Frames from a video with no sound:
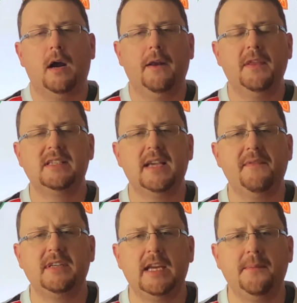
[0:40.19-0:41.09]
Out of the
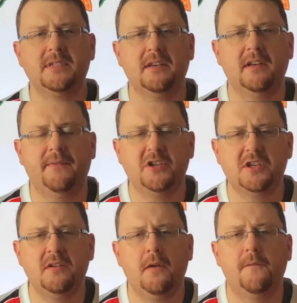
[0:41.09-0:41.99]
seven teams in the
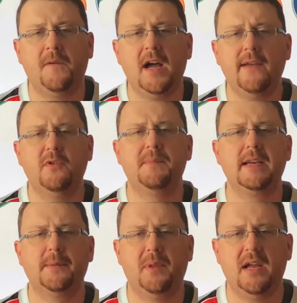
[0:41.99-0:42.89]
division, five would
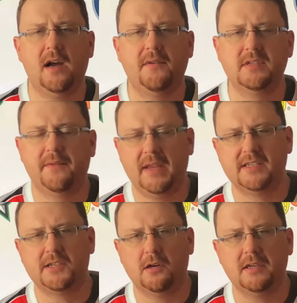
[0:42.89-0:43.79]
make the playoffs if they
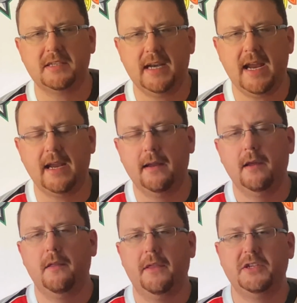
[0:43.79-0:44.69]
started
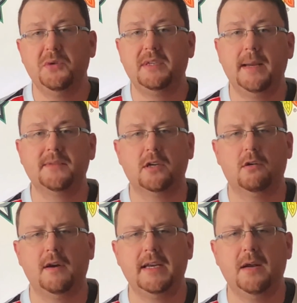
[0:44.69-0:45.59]
today. The two teams that
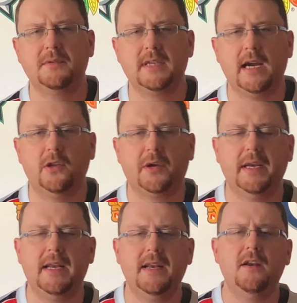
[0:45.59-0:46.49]
are on the outside
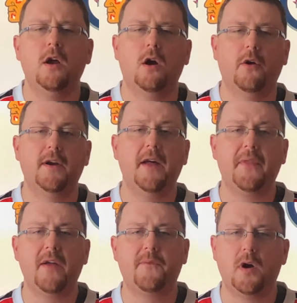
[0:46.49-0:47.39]
looking in are
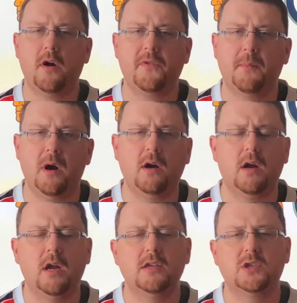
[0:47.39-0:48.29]
not that far off the
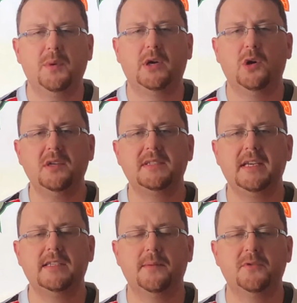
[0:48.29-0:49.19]
mark, so we could
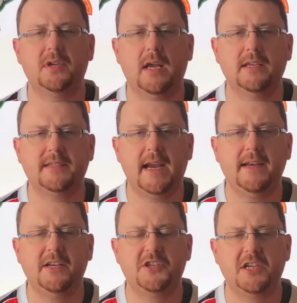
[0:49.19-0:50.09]
see some uh,
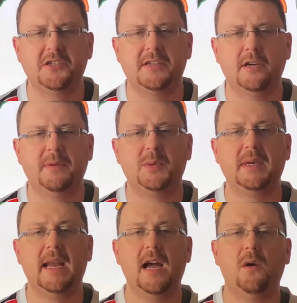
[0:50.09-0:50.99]
standing changes here
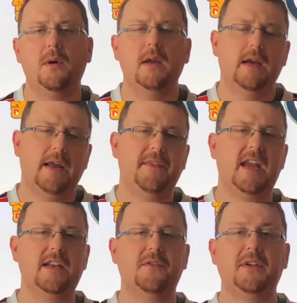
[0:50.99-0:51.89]
between now and
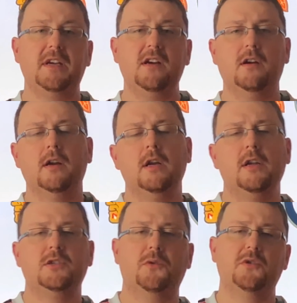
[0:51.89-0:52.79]
the end of the year.
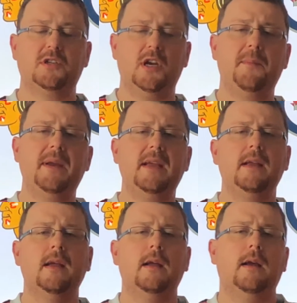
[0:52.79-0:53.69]
So there's going to
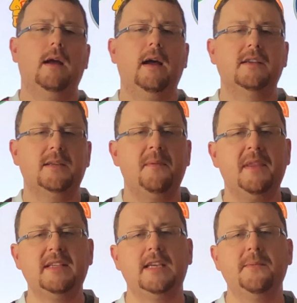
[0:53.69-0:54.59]
be uh, some
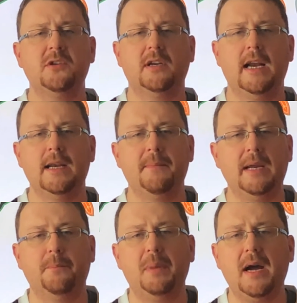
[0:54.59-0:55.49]
of these teams are going to end up
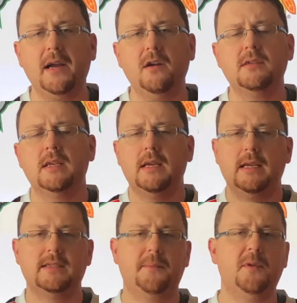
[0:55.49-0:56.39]
being buyers,
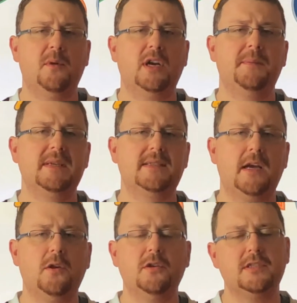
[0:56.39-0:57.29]
and some of them are going to be
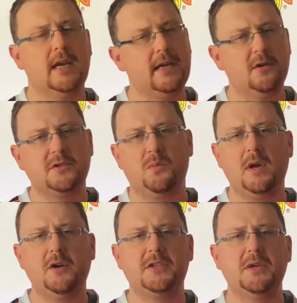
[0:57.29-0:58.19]
sellers, and there's
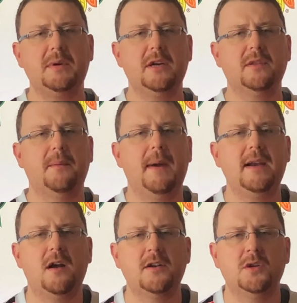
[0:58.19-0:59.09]
one or two here that
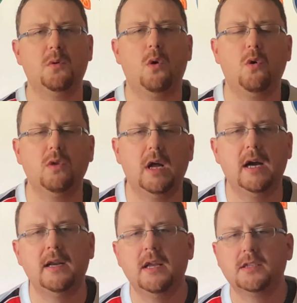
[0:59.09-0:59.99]
may not do a whole
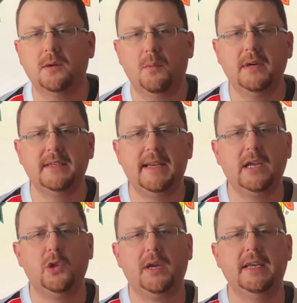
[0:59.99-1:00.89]
lot. So I wanted to
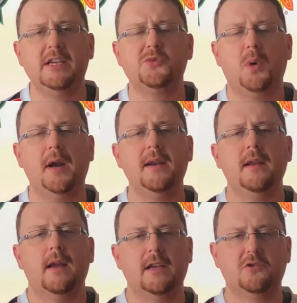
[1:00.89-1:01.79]
take a look at each one,
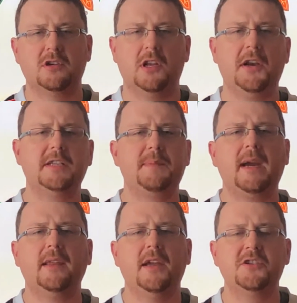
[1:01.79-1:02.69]
as there's a lot of
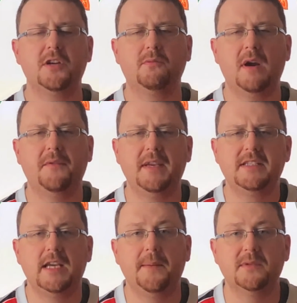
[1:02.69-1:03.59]
speculation around
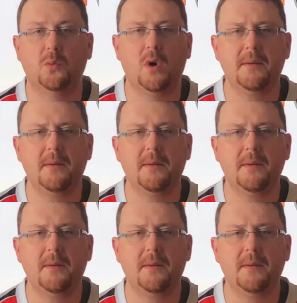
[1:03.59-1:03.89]
these teams and